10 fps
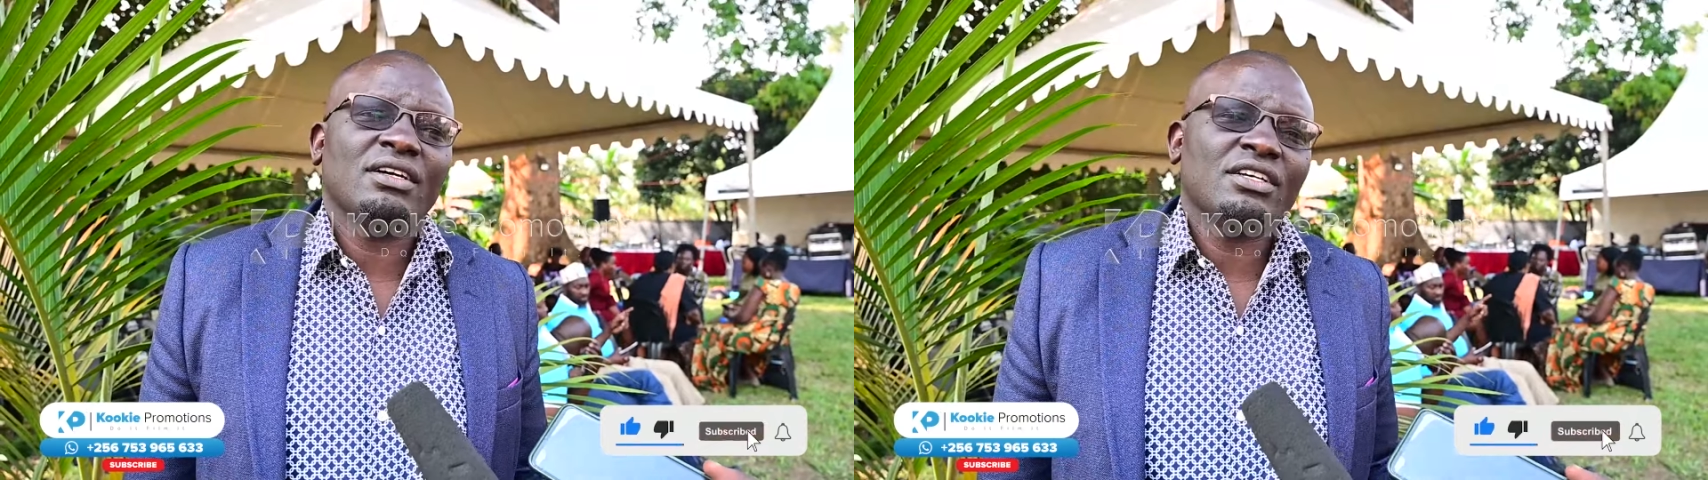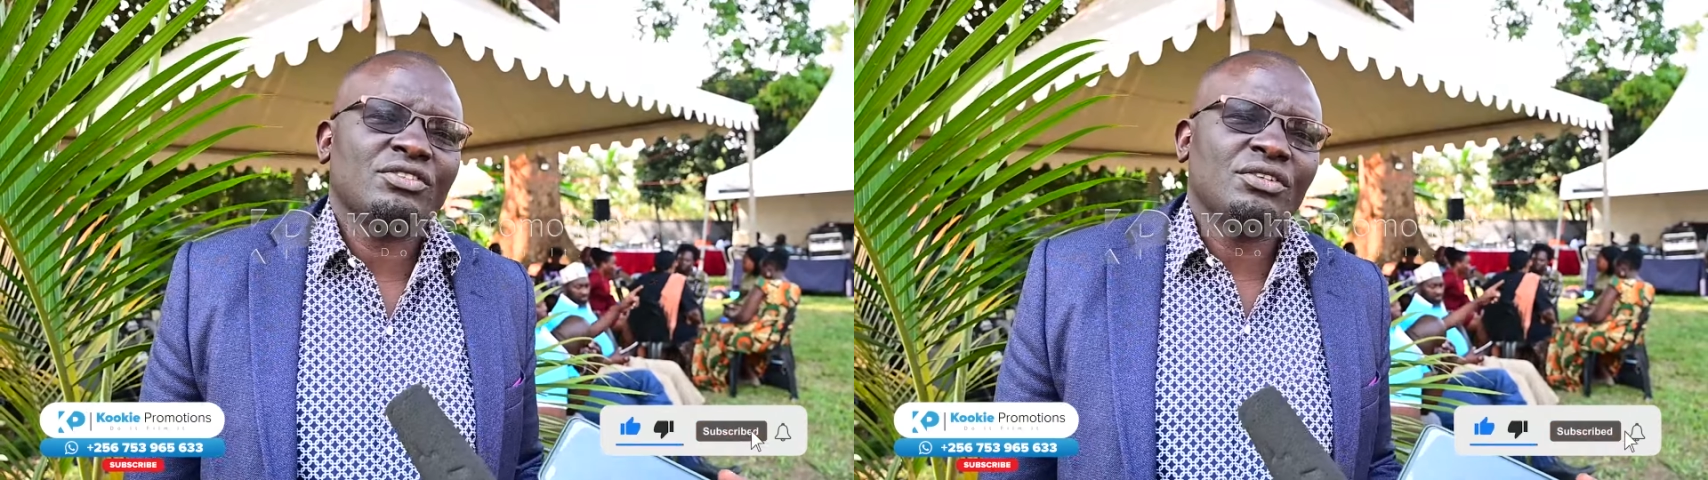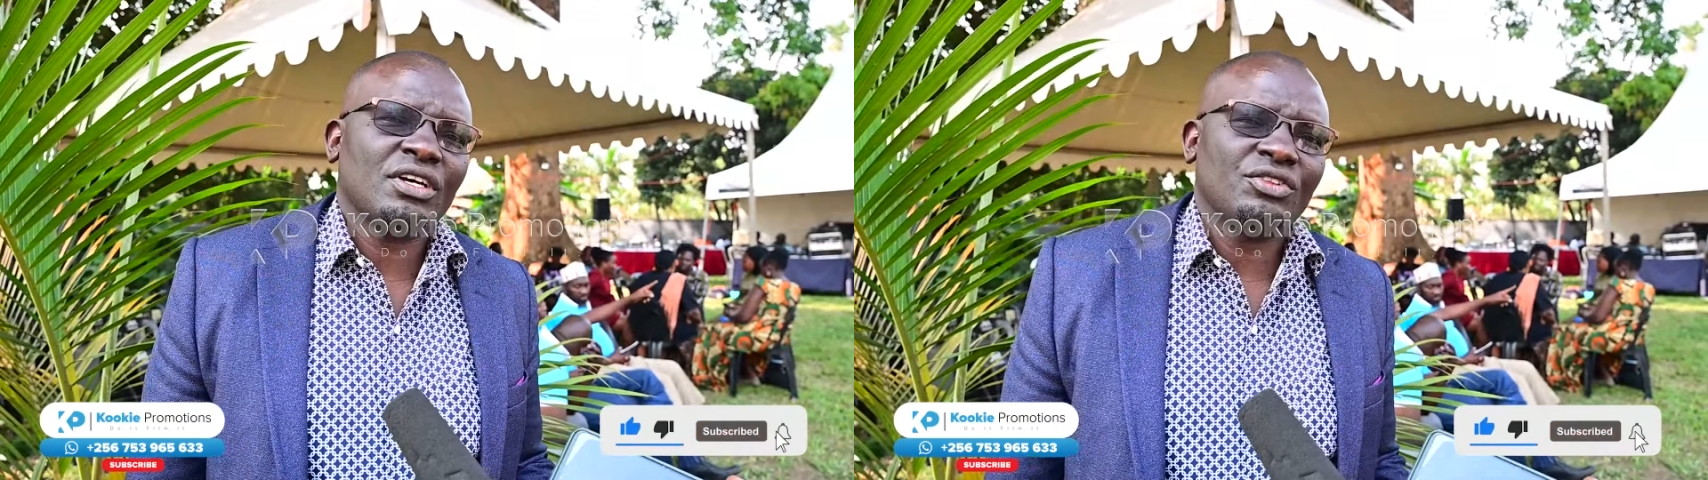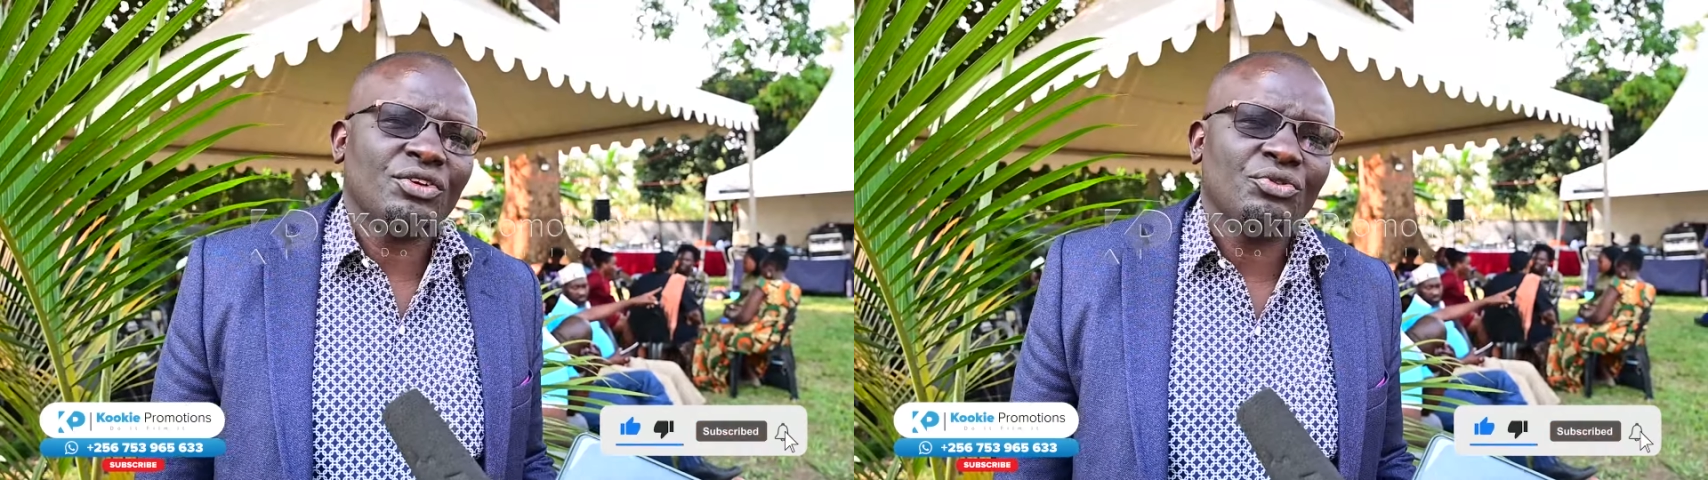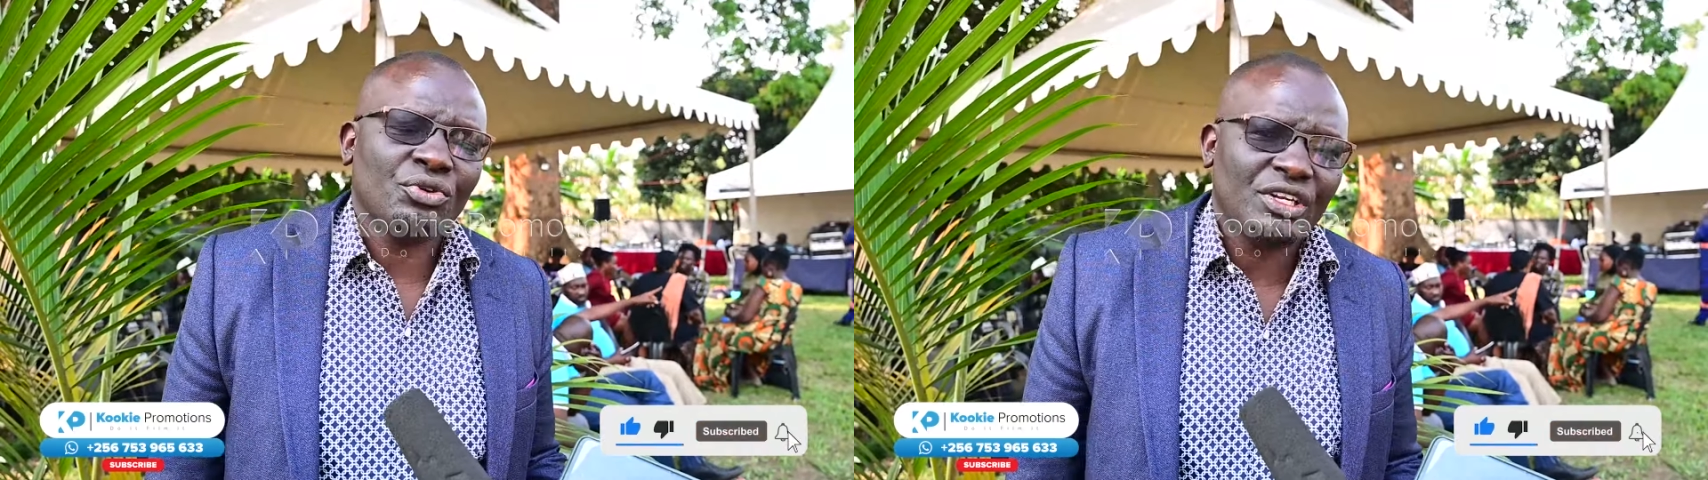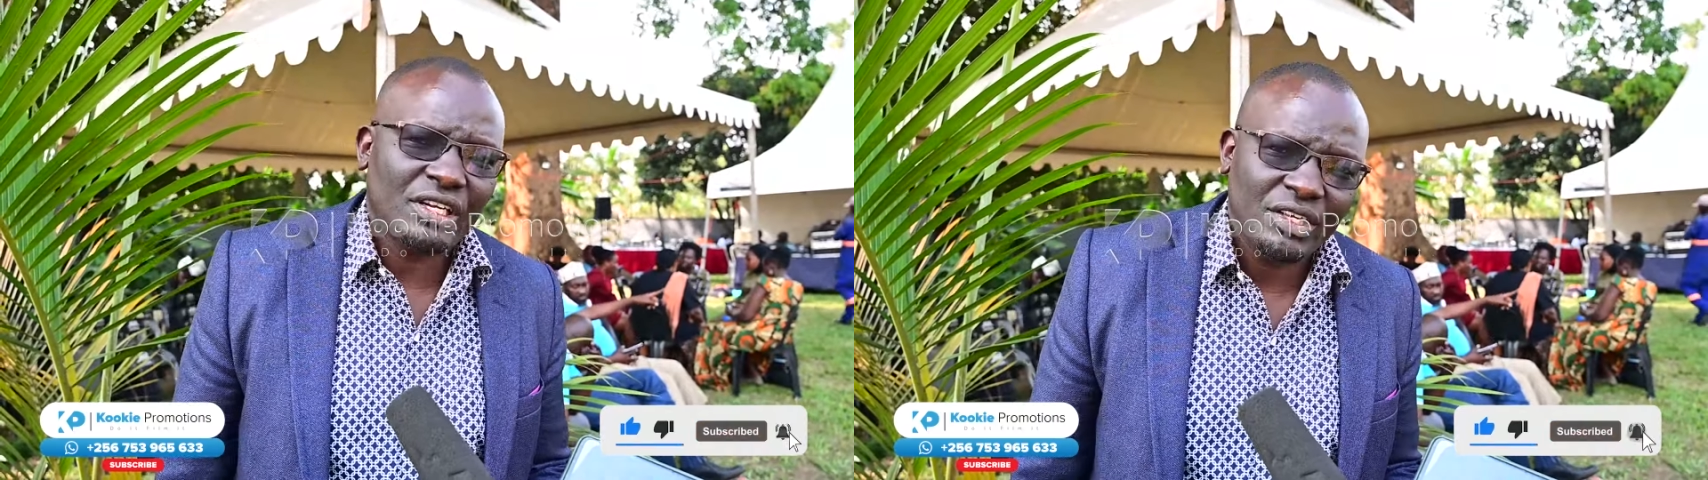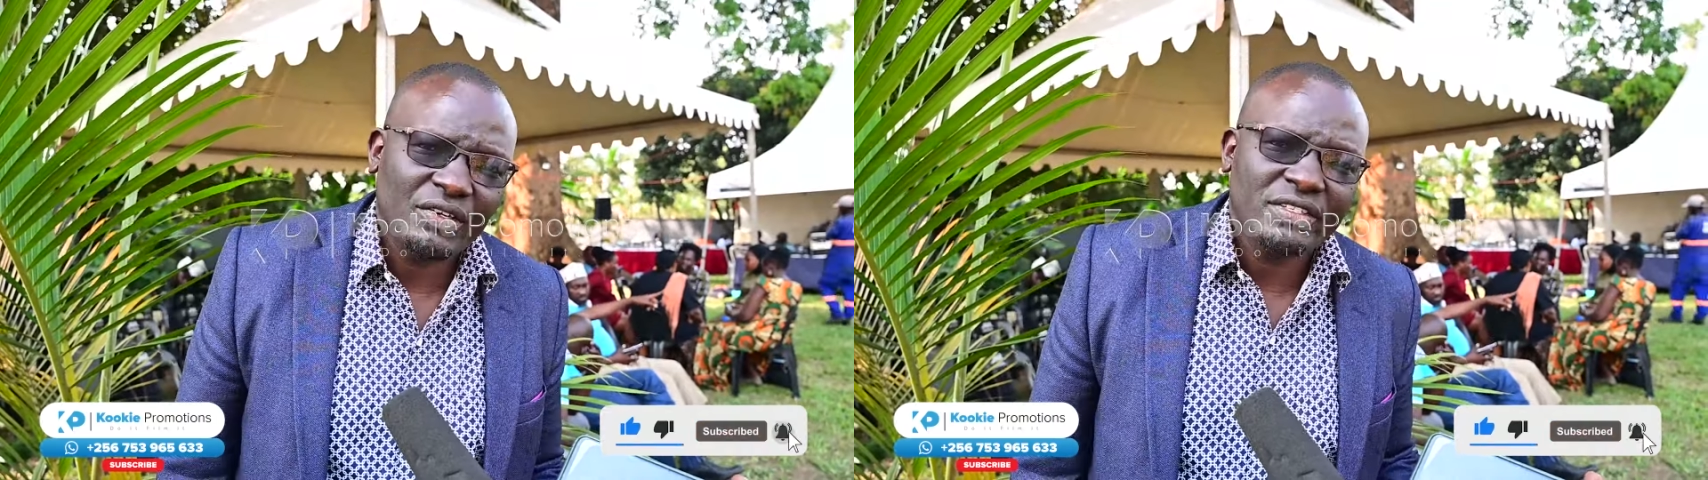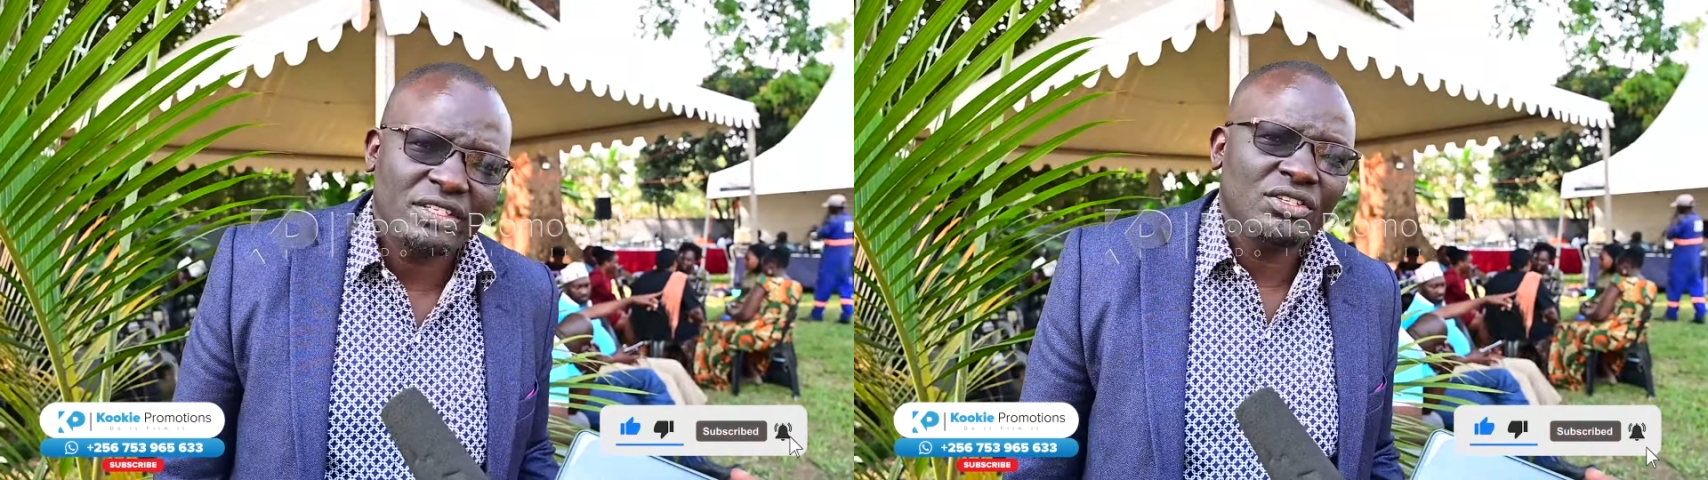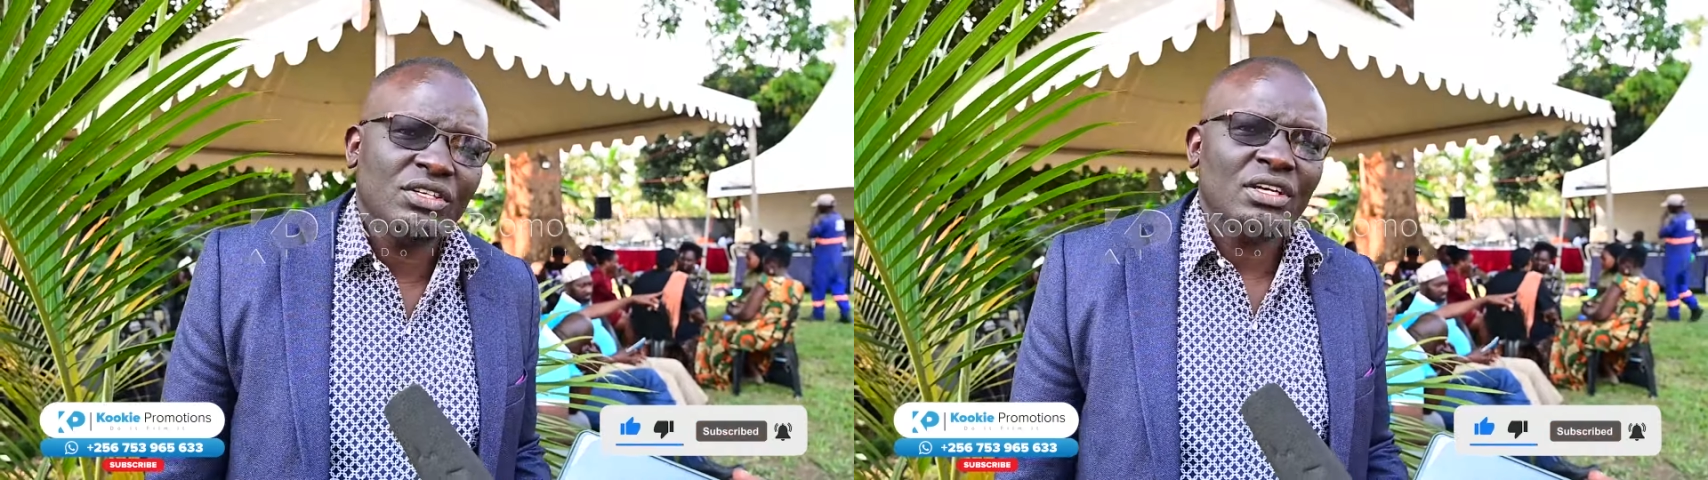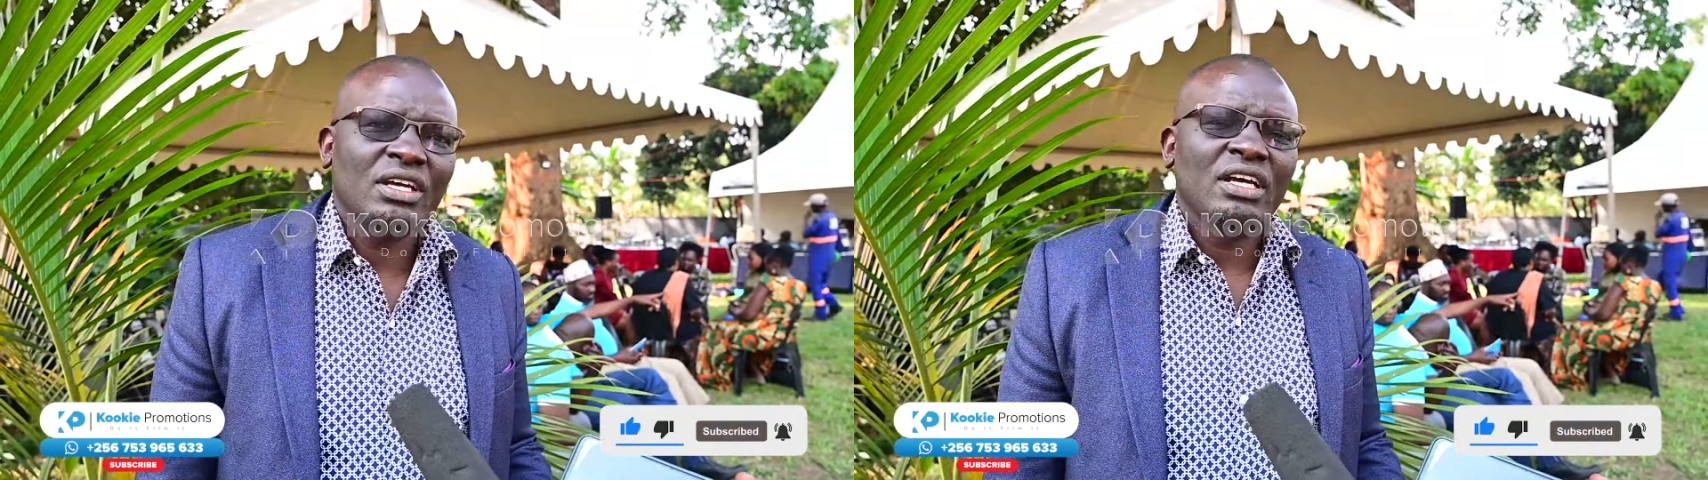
Augustine Cathedral in Lira City.